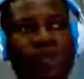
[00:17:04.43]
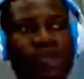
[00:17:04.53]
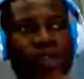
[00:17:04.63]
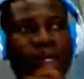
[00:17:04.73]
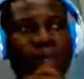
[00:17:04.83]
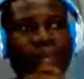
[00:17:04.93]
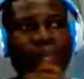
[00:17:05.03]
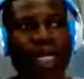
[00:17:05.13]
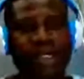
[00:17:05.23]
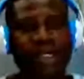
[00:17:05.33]
into
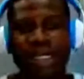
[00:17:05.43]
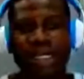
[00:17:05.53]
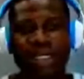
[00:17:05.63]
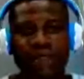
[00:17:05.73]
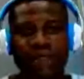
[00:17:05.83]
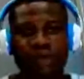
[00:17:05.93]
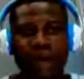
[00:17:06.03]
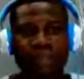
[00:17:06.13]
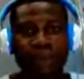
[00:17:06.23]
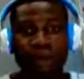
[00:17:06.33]
buying and selling, and you
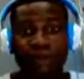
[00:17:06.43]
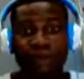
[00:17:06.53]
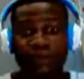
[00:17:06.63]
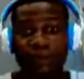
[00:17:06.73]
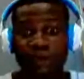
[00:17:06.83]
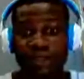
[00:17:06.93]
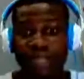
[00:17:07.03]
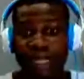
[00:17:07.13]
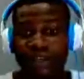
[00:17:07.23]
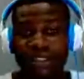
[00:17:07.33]
are borrowing funds
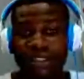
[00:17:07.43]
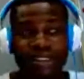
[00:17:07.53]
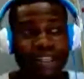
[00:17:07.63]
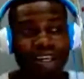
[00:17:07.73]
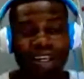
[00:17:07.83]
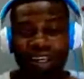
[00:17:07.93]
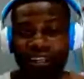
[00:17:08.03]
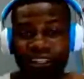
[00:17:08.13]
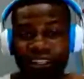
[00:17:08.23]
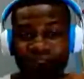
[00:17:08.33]
that even
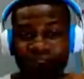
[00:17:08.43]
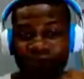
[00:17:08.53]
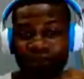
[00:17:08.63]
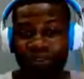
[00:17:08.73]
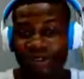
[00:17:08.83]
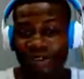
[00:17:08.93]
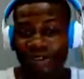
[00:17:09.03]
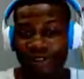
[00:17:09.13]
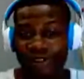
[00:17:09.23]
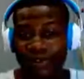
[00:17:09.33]
if you
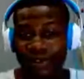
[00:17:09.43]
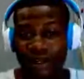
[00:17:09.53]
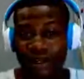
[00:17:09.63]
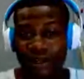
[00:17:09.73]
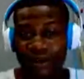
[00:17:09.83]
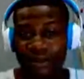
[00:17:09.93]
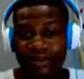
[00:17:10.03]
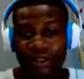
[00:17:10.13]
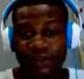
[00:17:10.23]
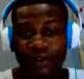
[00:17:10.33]
lose
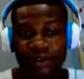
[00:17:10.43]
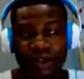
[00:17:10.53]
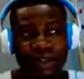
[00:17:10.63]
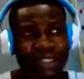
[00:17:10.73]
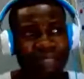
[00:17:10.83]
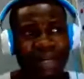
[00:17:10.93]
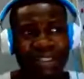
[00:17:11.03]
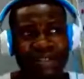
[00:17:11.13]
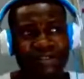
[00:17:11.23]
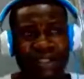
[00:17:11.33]
those funds, they call
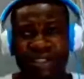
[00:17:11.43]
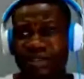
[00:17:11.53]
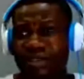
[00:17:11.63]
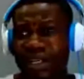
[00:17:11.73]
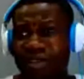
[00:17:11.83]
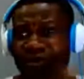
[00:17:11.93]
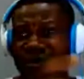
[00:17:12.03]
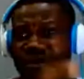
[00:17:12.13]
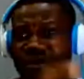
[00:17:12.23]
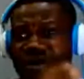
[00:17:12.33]
it margin trading. Okay,
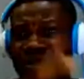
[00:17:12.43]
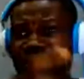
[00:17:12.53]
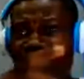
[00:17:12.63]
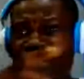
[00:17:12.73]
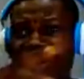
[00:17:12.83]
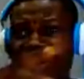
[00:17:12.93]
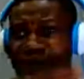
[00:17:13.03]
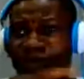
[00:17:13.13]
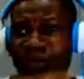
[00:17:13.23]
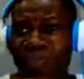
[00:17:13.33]
you could go
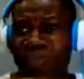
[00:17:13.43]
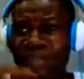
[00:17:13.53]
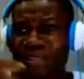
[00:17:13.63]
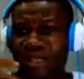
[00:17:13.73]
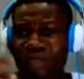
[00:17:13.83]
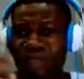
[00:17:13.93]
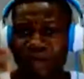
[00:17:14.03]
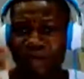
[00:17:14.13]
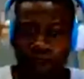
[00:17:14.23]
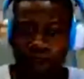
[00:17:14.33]
into the buying and selling world
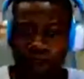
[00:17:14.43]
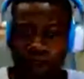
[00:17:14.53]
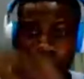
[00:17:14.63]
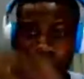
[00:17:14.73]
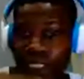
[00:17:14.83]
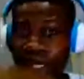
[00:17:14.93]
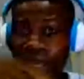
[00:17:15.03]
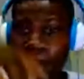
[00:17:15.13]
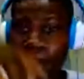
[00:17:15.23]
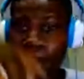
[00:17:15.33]
and you're borrowing
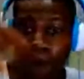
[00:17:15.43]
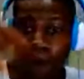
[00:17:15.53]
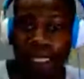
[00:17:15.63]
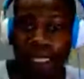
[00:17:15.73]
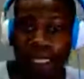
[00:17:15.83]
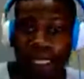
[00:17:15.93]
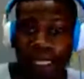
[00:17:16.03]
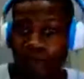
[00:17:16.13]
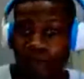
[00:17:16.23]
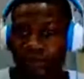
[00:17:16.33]
more than you could